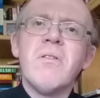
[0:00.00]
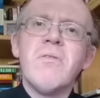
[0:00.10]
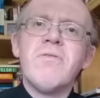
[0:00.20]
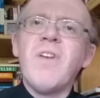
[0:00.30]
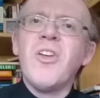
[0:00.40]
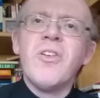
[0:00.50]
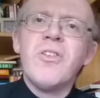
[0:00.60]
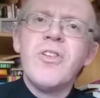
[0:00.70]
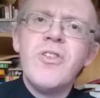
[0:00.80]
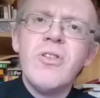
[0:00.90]
fun
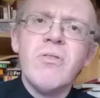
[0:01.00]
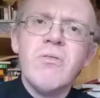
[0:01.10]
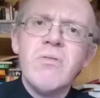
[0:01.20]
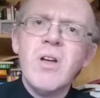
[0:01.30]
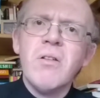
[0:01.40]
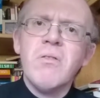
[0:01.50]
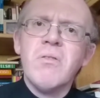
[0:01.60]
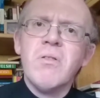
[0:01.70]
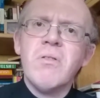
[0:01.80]
to do. No.